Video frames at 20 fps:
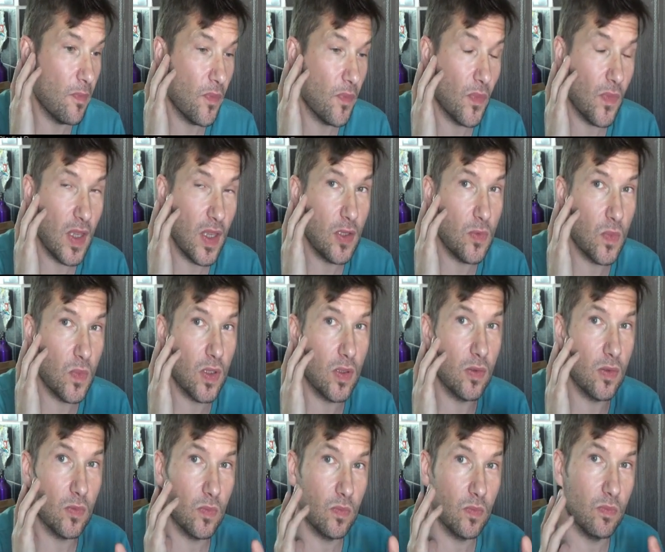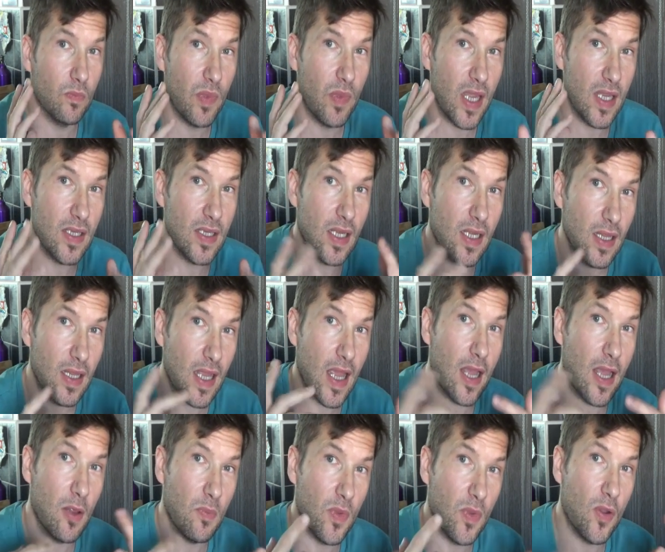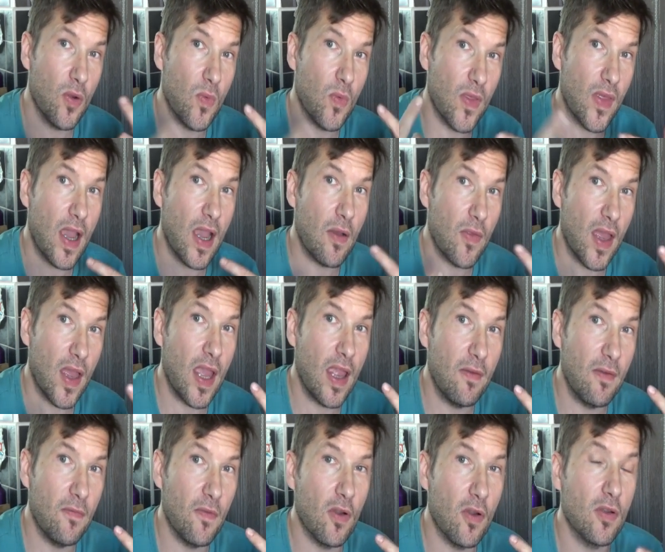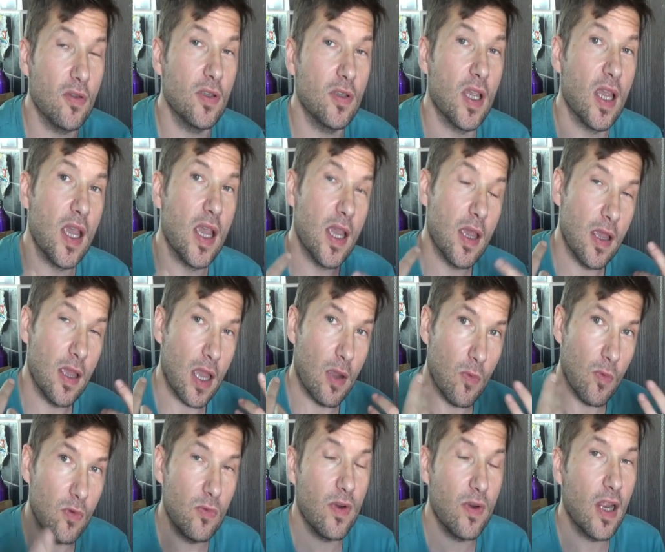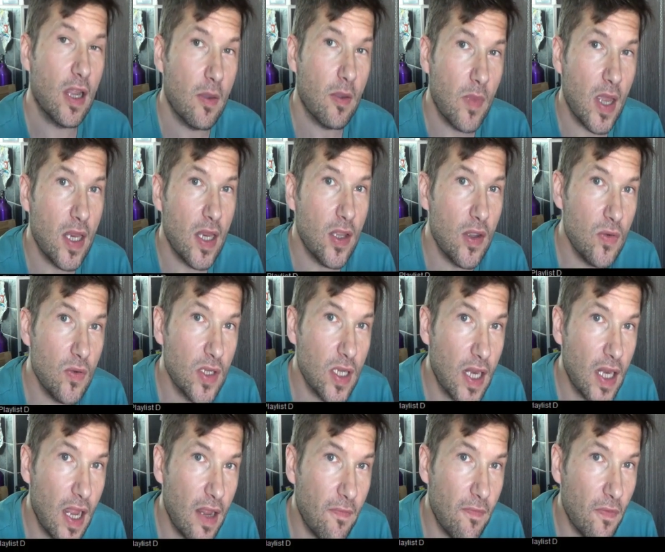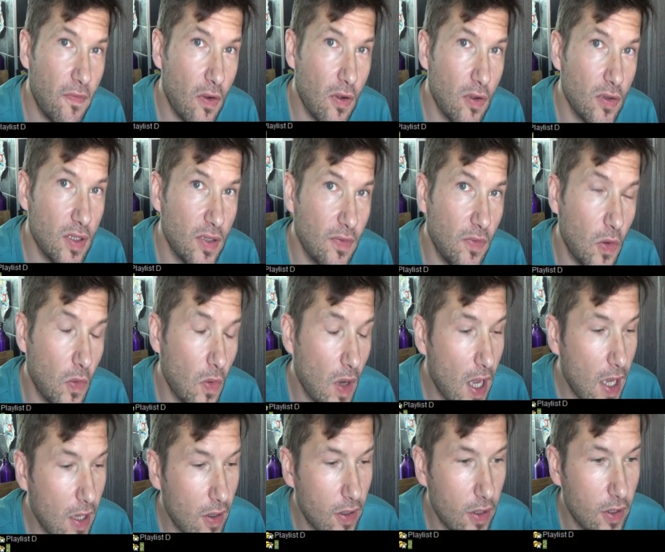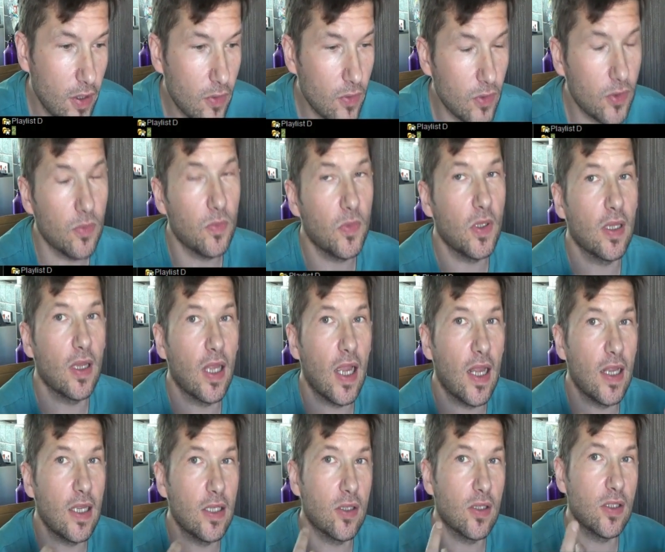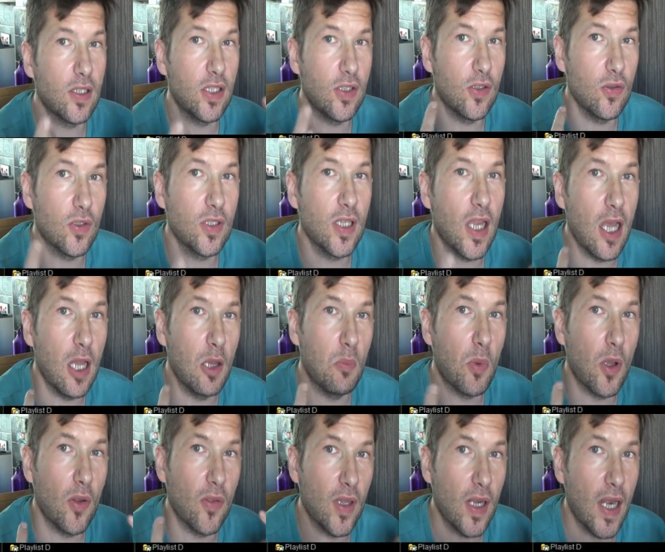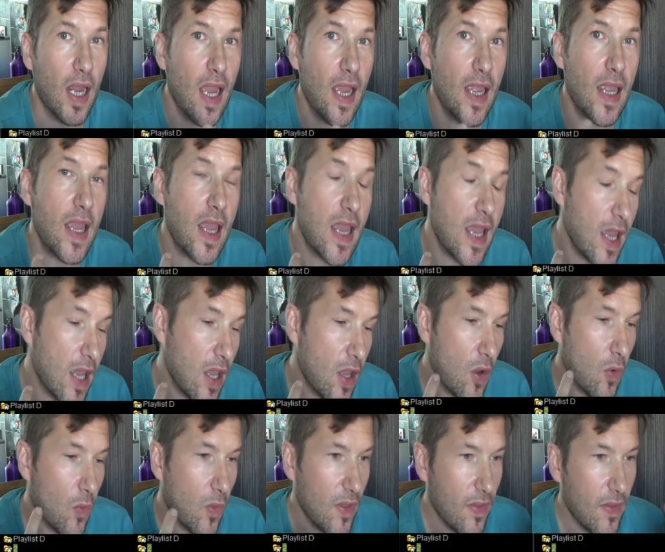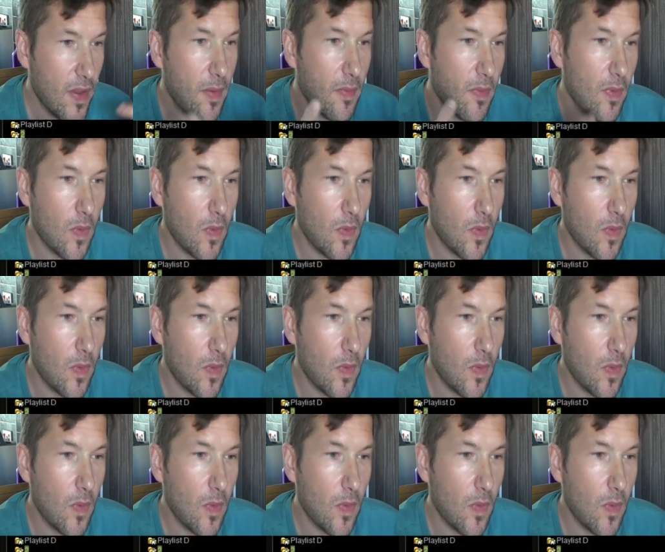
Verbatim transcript: This will basically help you without the headphones. I would recommend using headphones if you are going to do something like this, because it does help on the night with your